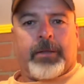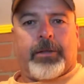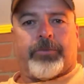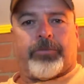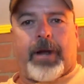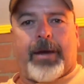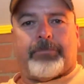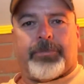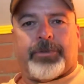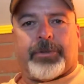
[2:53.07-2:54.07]
The
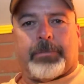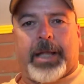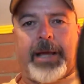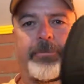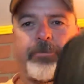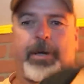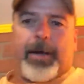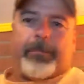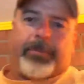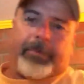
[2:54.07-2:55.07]
strap, just a black
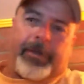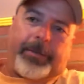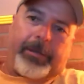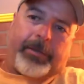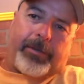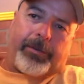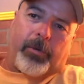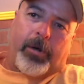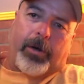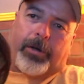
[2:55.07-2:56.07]
strap on the
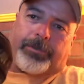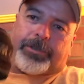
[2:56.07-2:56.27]
Walkers.